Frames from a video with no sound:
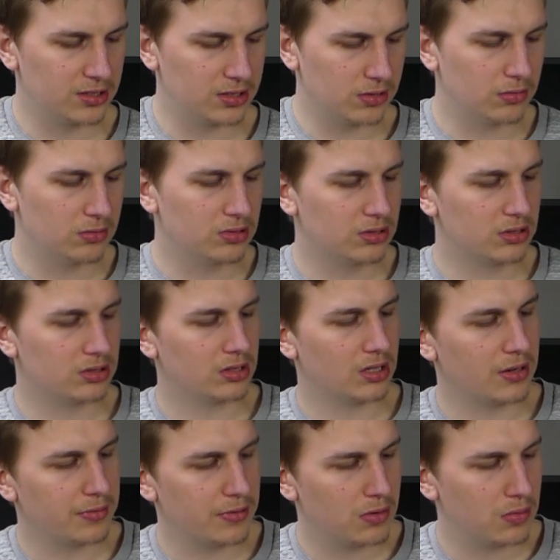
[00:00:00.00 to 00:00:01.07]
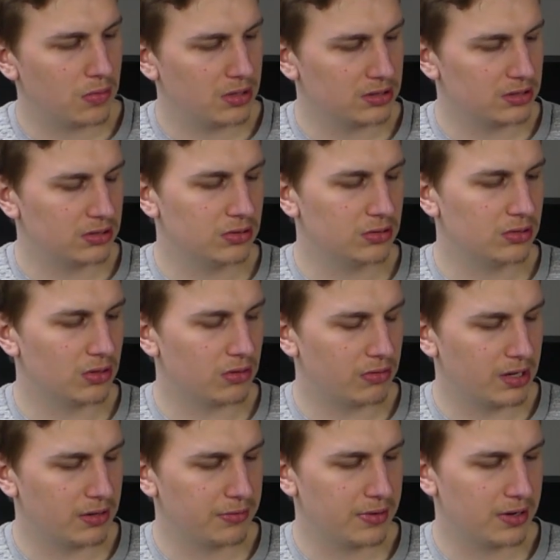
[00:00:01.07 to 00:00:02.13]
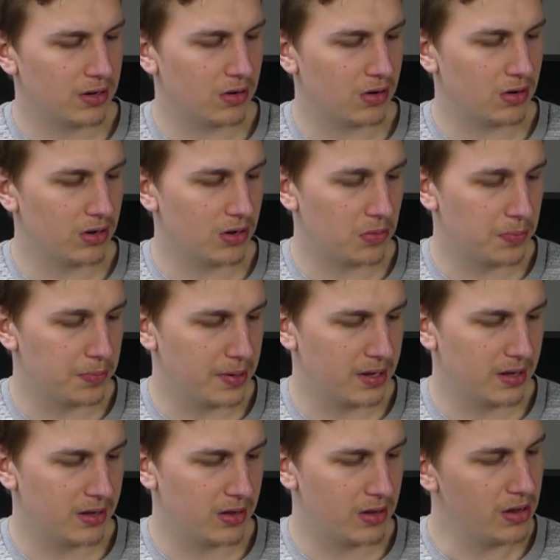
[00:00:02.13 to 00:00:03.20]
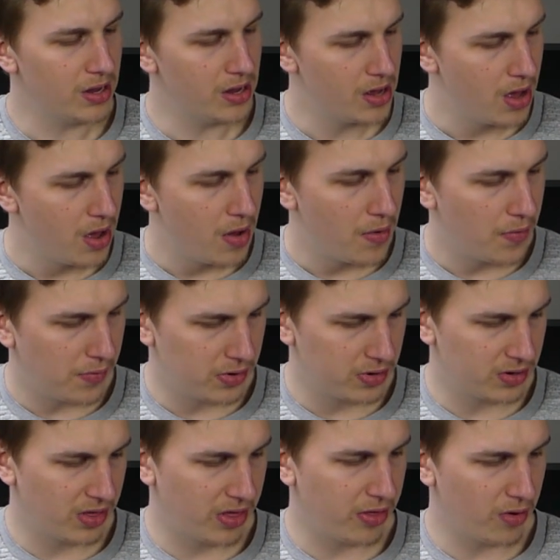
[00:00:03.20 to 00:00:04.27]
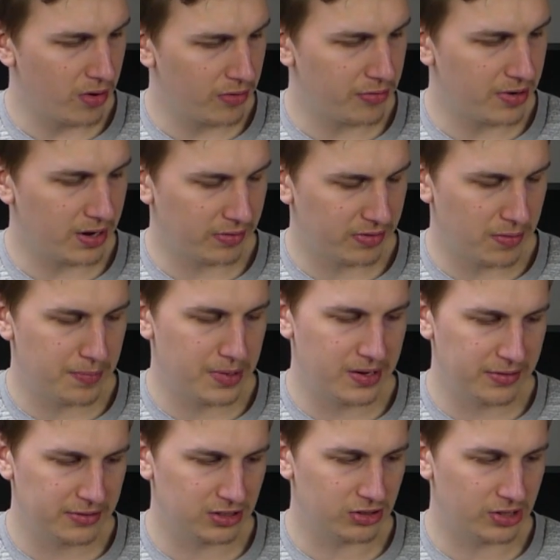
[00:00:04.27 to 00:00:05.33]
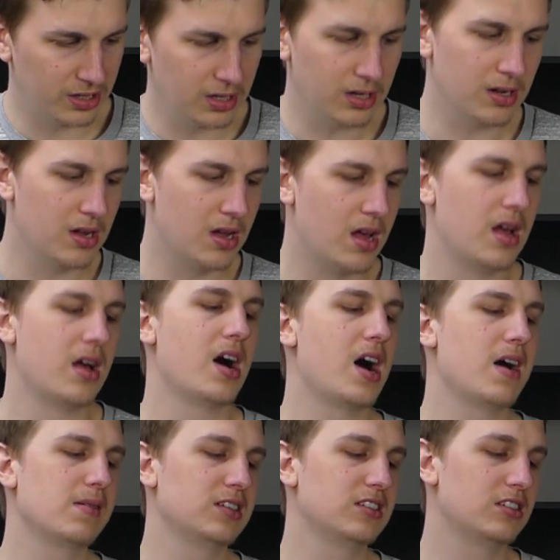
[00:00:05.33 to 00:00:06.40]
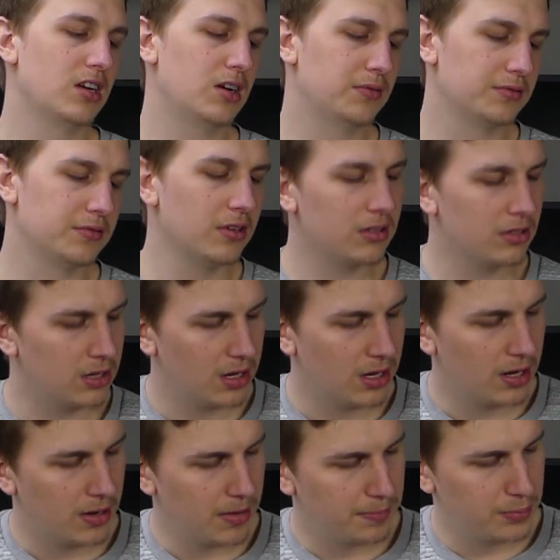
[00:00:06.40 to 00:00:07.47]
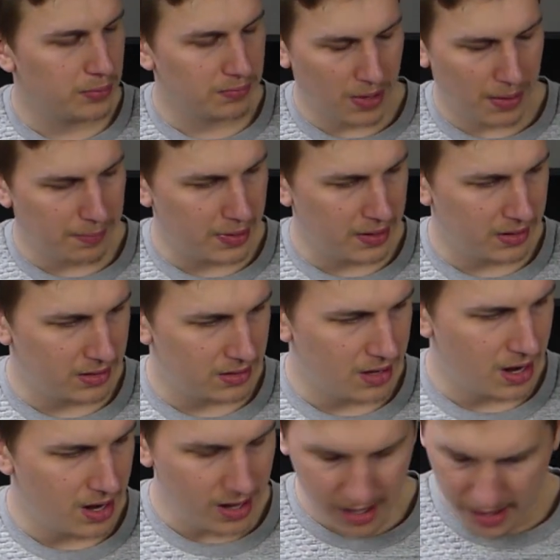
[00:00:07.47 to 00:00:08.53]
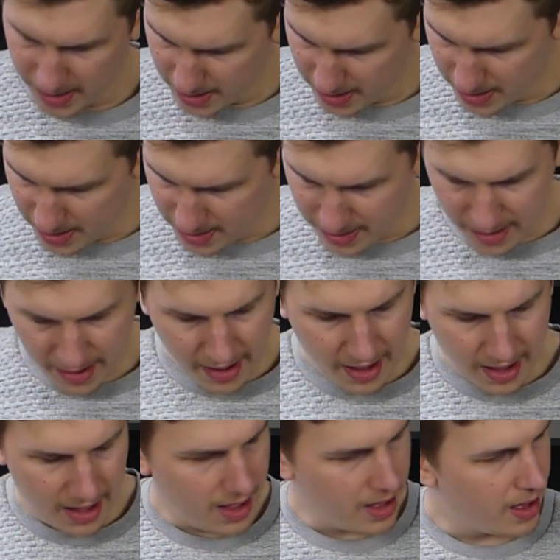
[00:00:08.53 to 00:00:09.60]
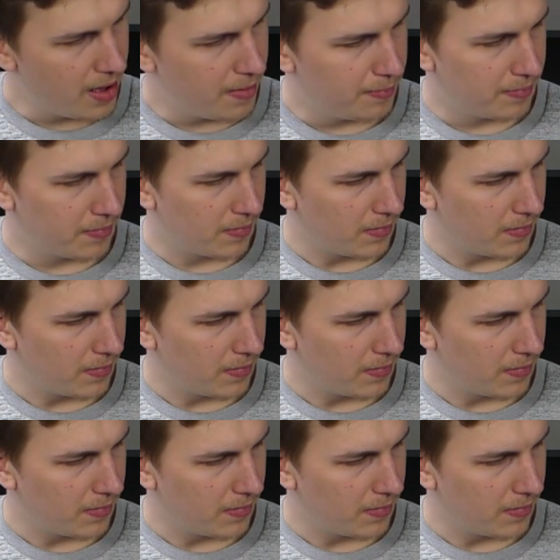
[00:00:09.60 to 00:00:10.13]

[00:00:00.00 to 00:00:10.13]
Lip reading: choose if you want to do your ring finger or your pinky for the 3rd fret of the B string. I myself put my pinky there, and